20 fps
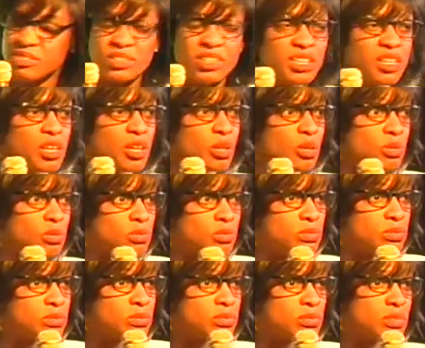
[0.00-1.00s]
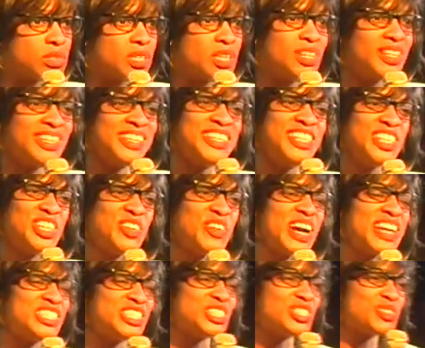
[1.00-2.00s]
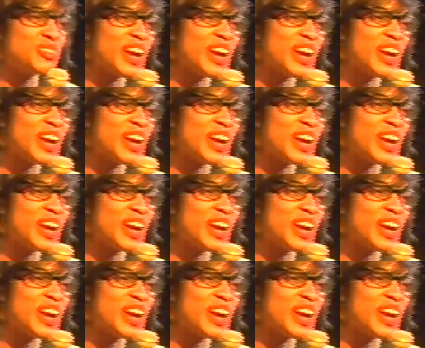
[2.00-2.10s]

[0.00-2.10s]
the, oh. You know, I just